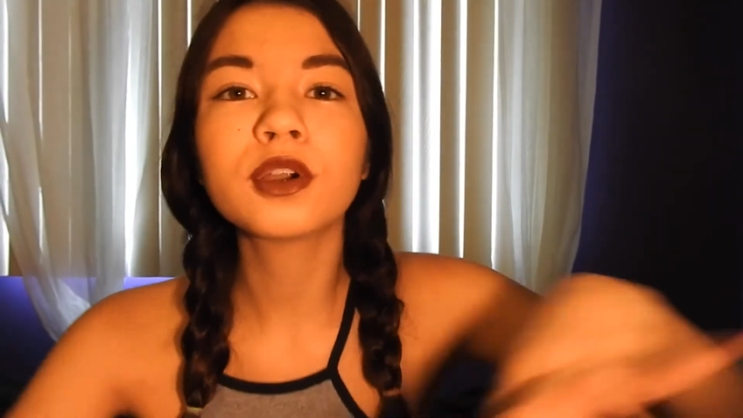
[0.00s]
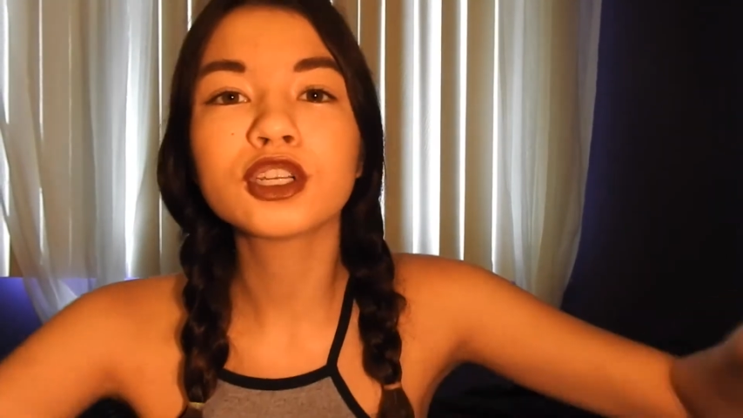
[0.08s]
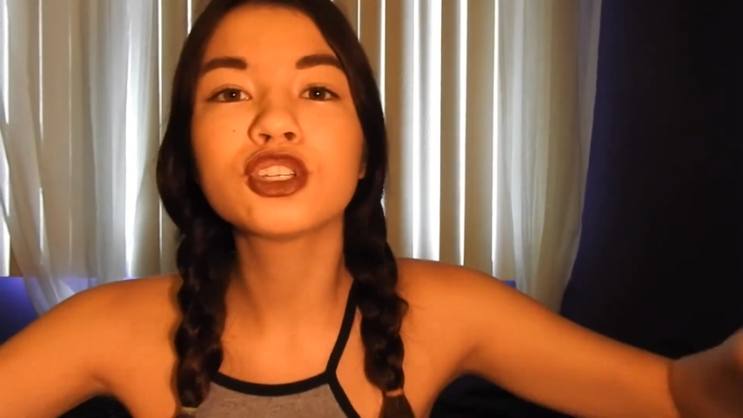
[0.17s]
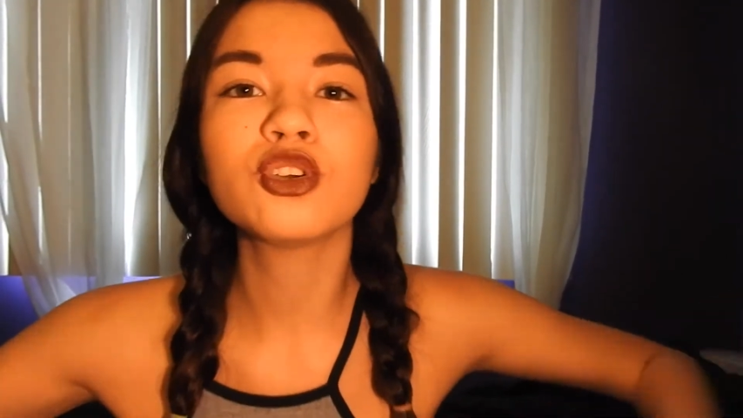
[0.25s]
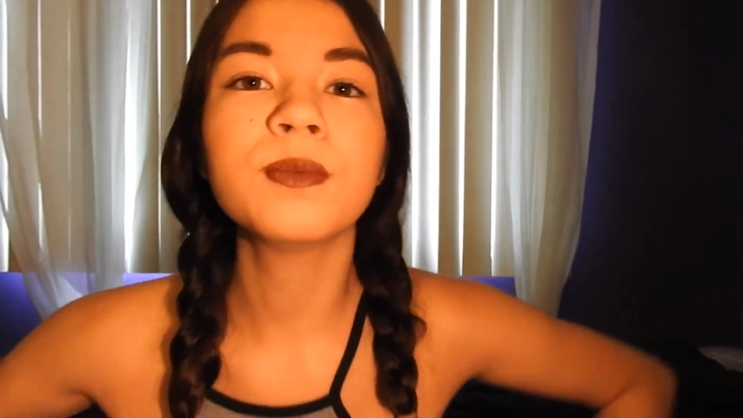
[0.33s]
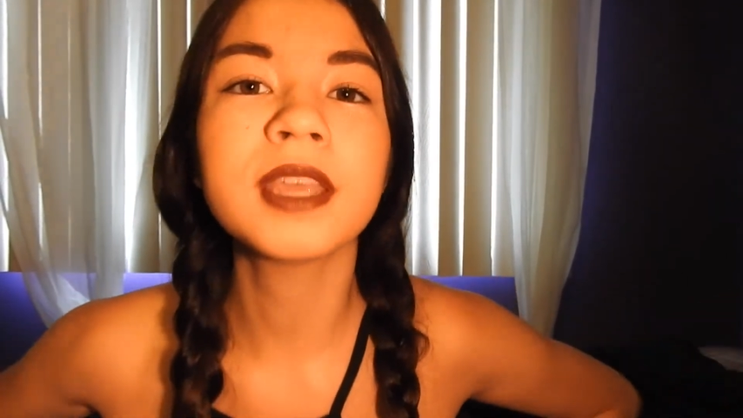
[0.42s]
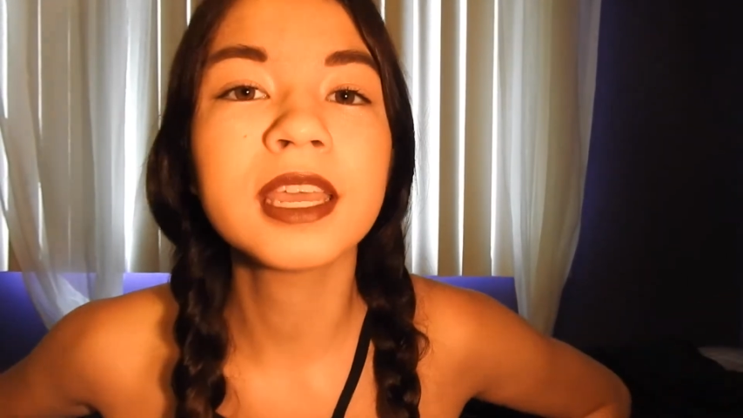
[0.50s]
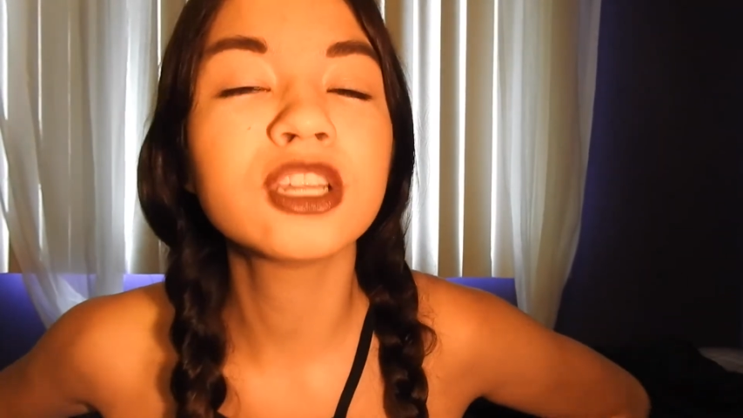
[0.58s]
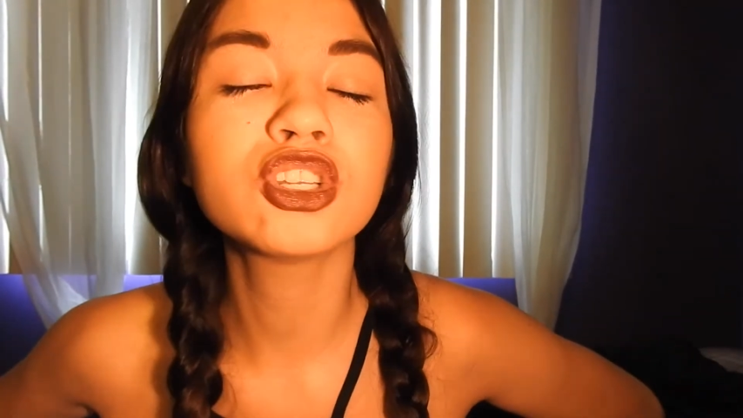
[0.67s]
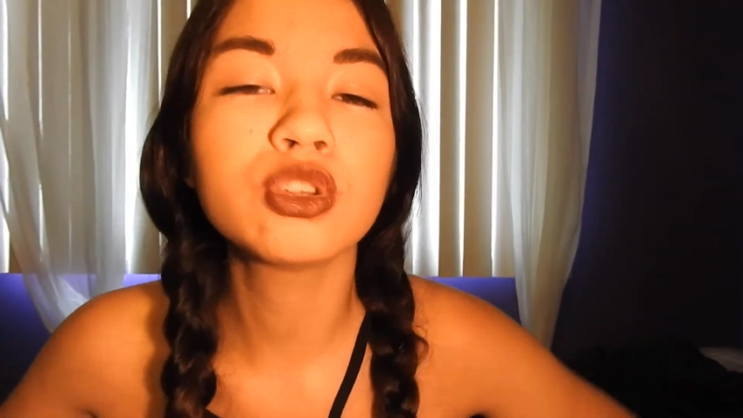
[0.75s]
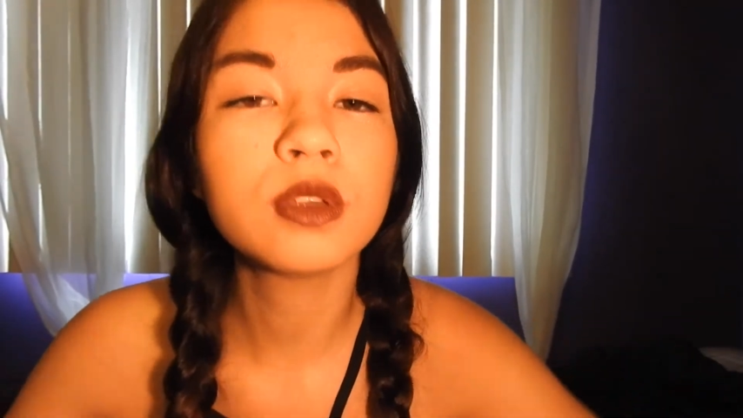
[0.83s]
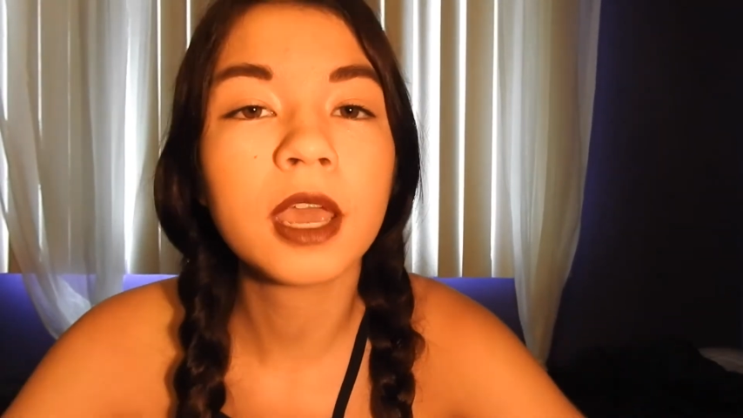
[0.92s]
are zooming
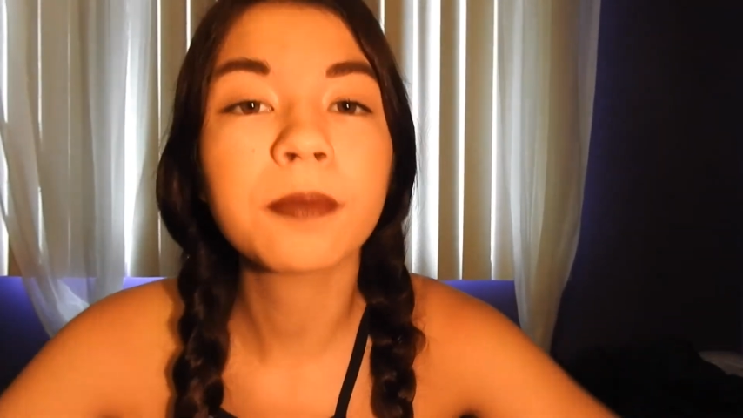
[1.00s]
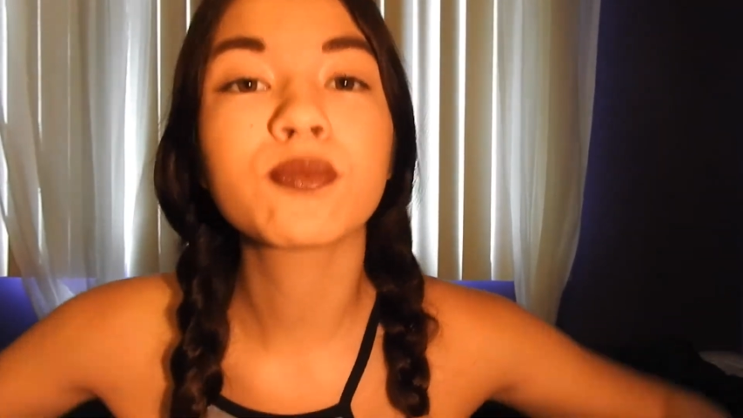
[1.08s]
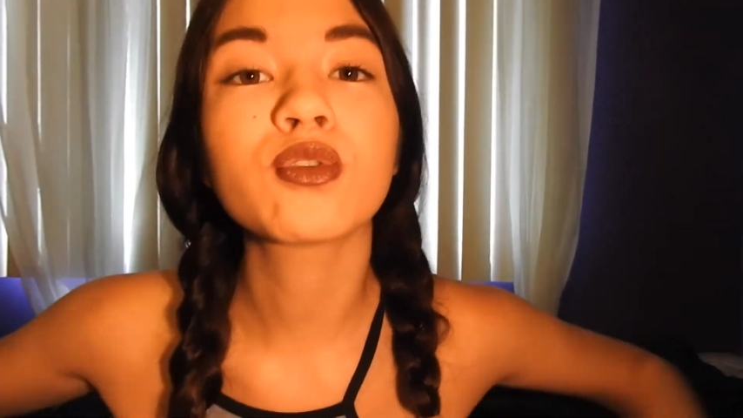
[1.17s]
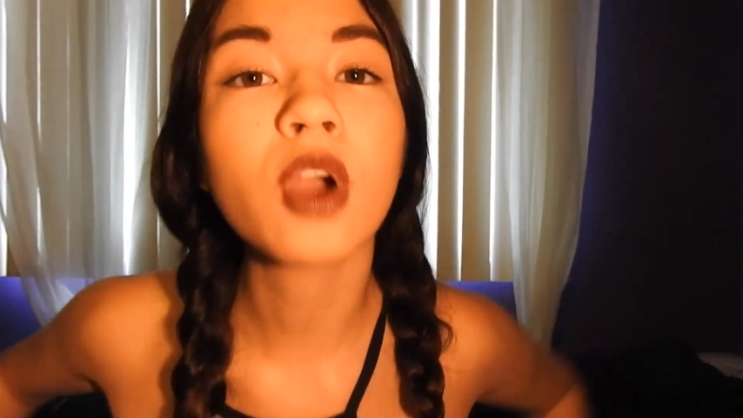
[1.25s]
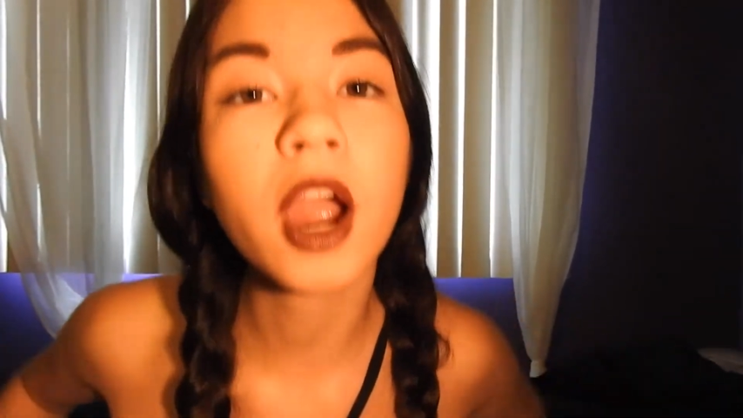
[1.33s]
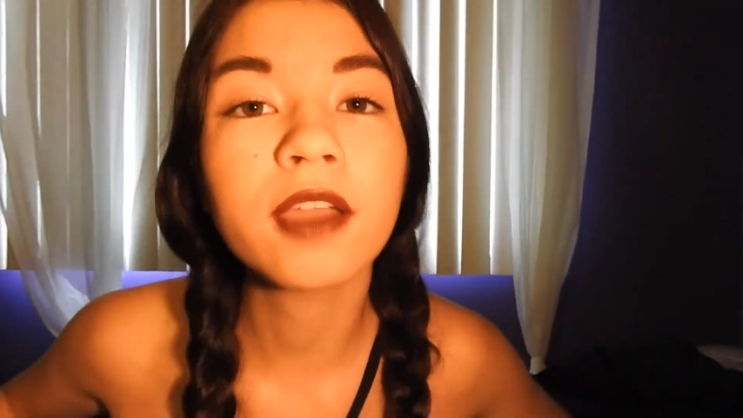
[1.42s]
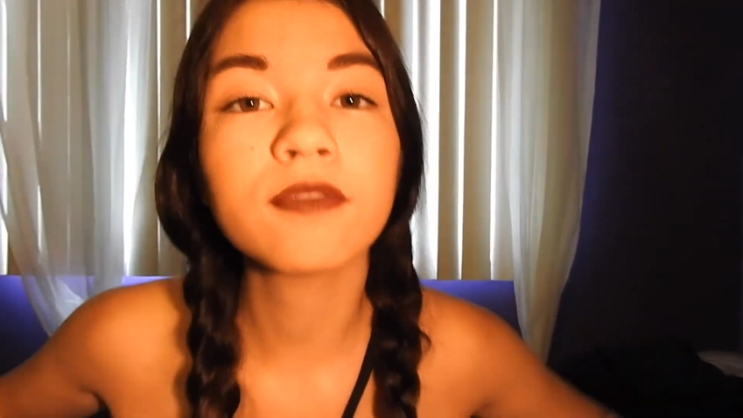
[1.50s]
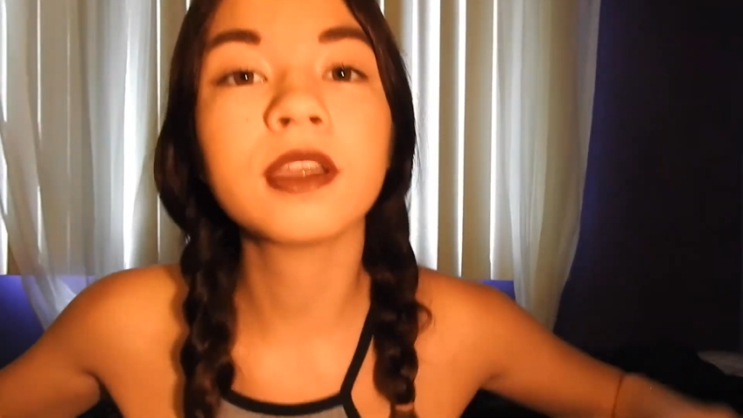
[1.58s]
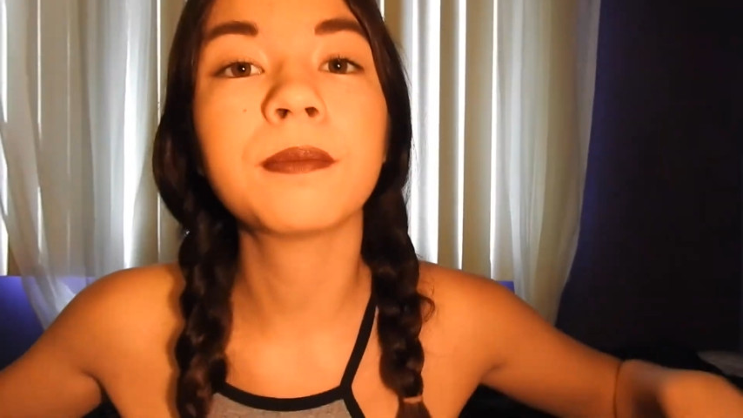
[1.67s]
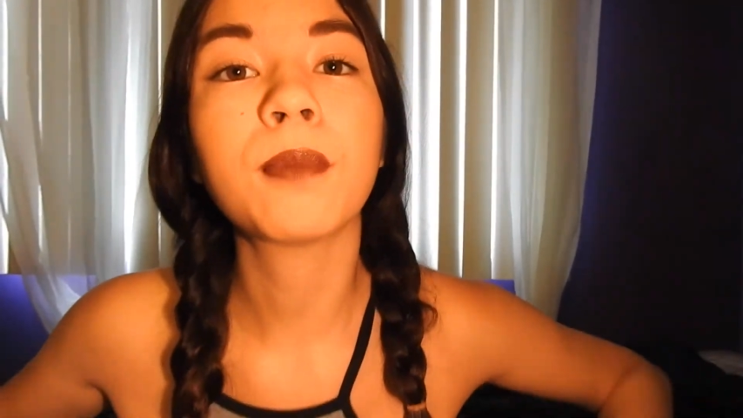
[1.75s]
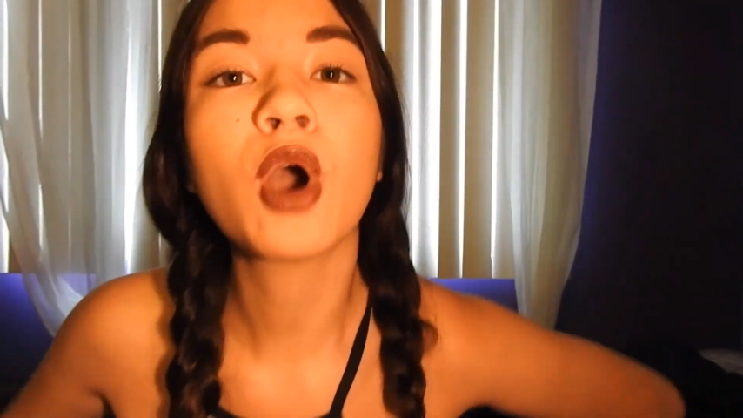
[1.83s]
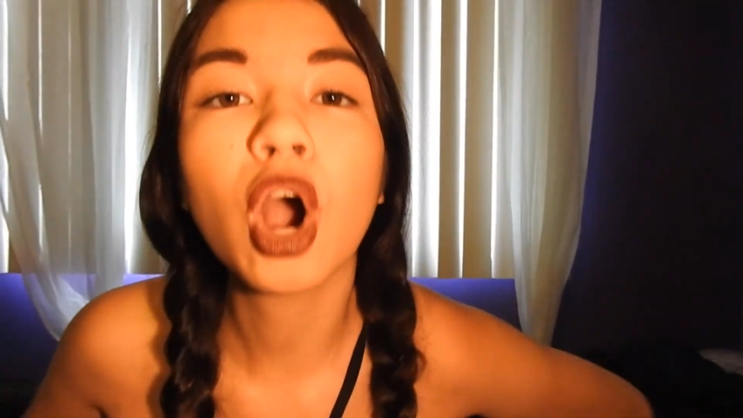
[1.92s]
into a
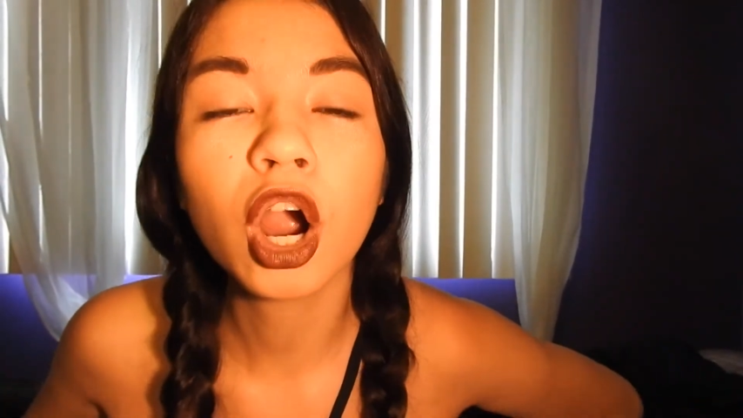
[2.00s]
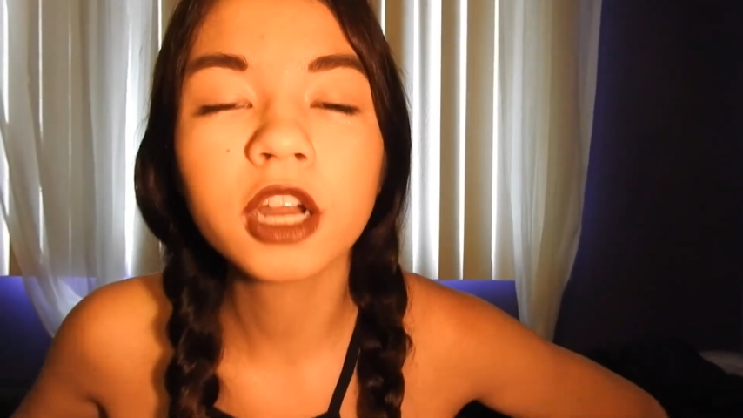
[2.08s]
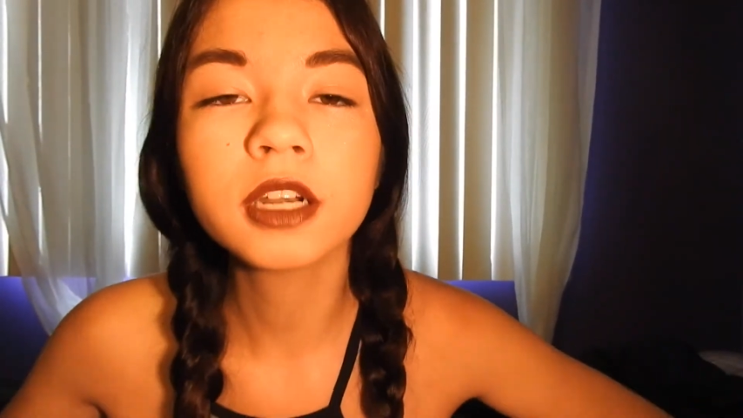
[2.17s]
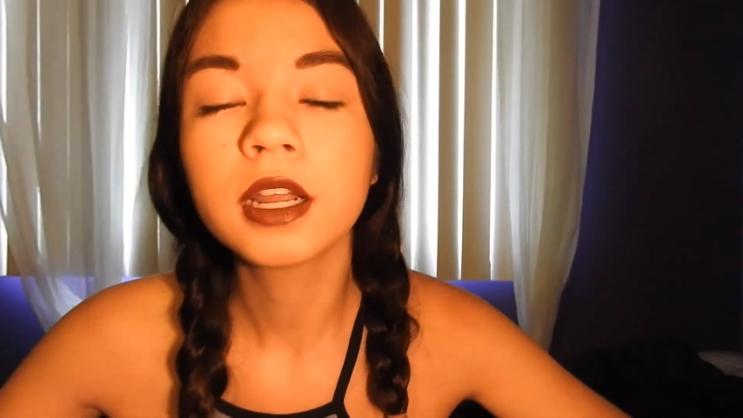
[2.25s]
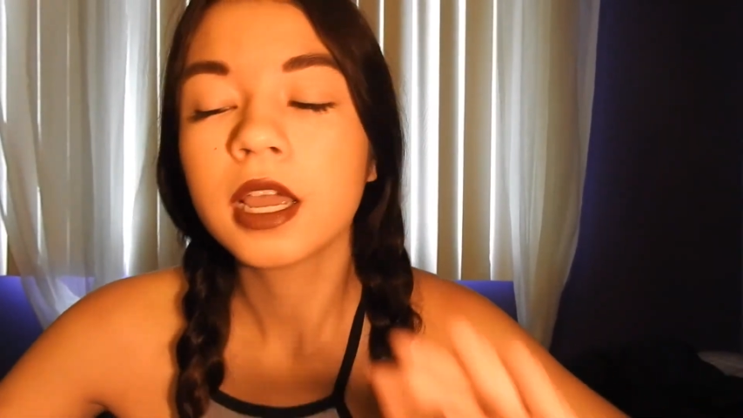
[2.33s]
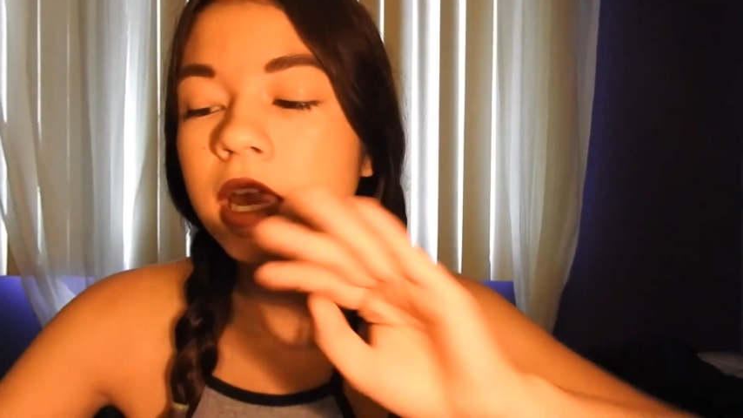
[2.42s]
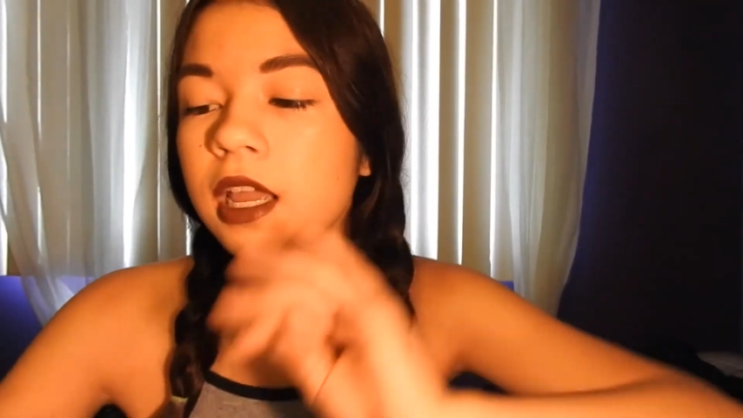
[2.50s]
private part.